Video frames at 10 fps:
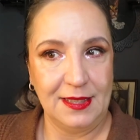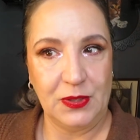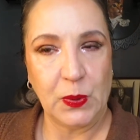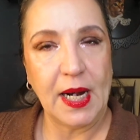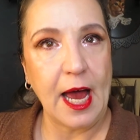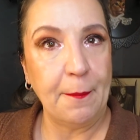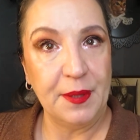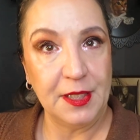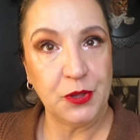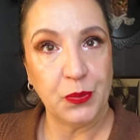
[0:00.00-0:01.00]
It's what
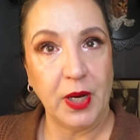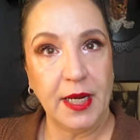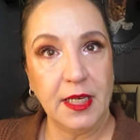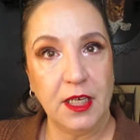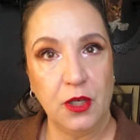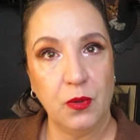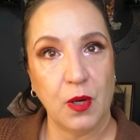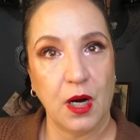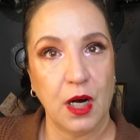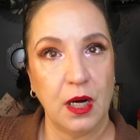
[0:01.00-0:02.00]
happens when
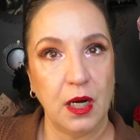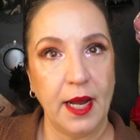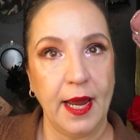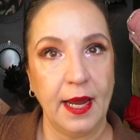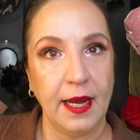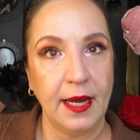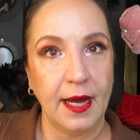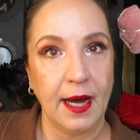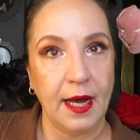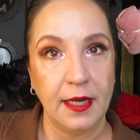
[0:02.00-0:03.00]
you are
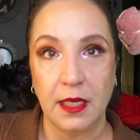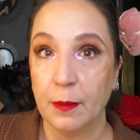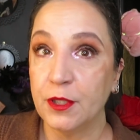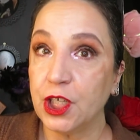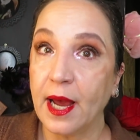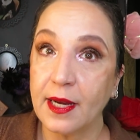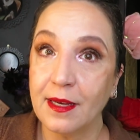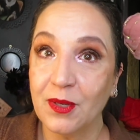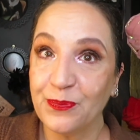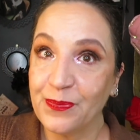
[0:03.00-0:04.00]
a lumberjack.